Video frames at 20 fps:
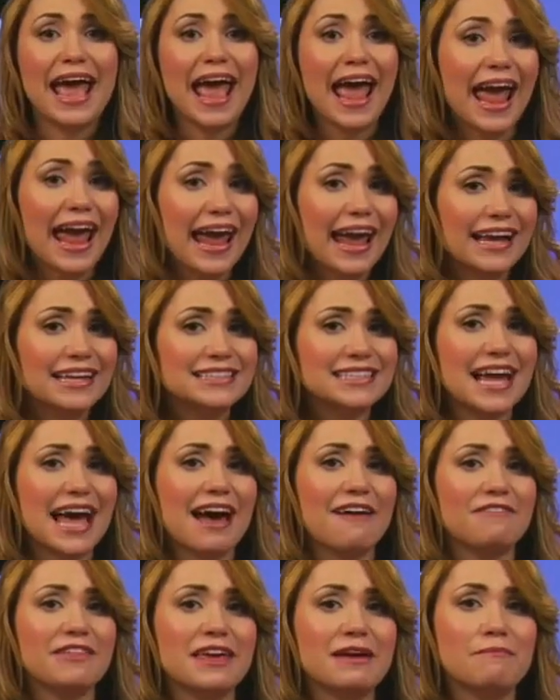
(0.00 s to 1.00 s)
and
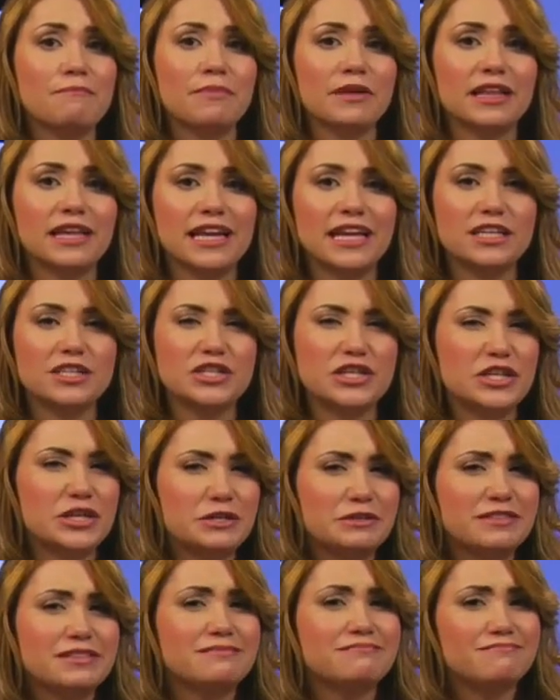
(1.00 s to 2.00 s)
have the ability to
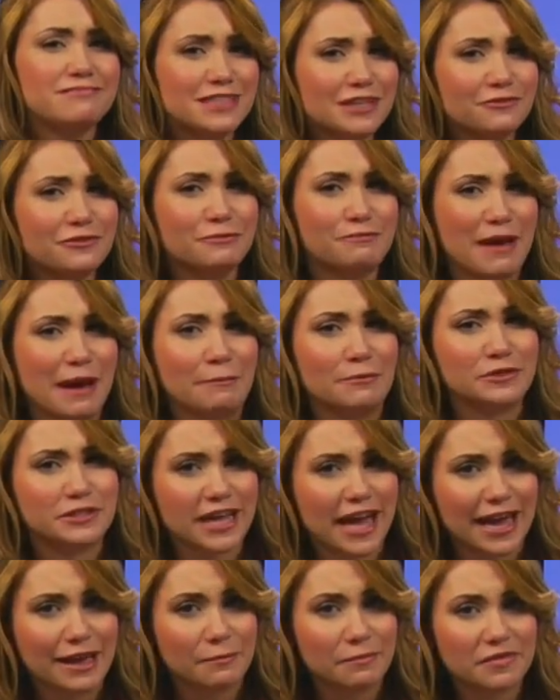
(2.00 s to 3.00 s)
use different paper
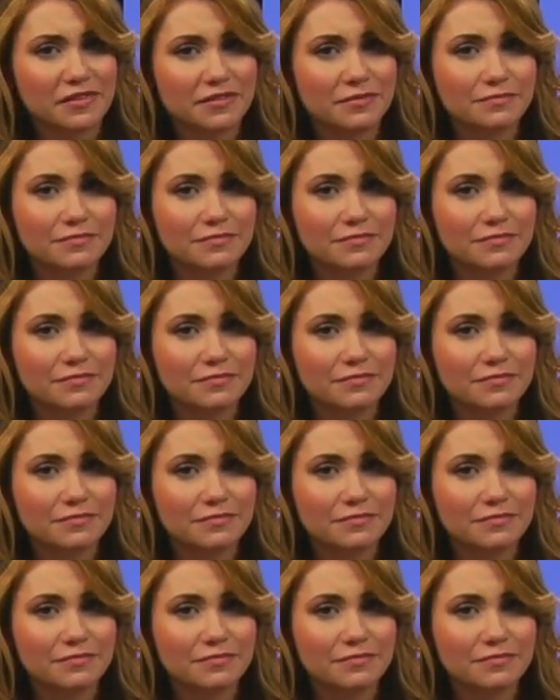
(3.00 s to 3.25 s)
types.